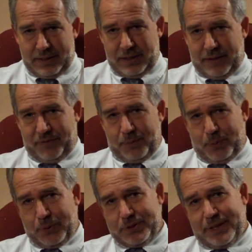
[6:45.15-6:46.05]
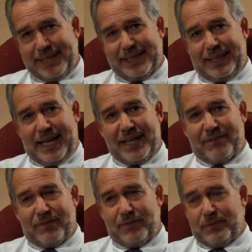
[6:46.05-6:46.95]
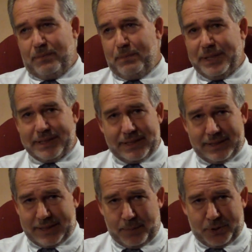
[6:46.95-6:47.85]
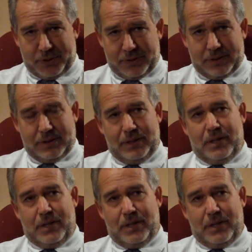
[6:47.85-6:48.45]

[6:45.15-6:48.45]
If the person has a lot of misconceptions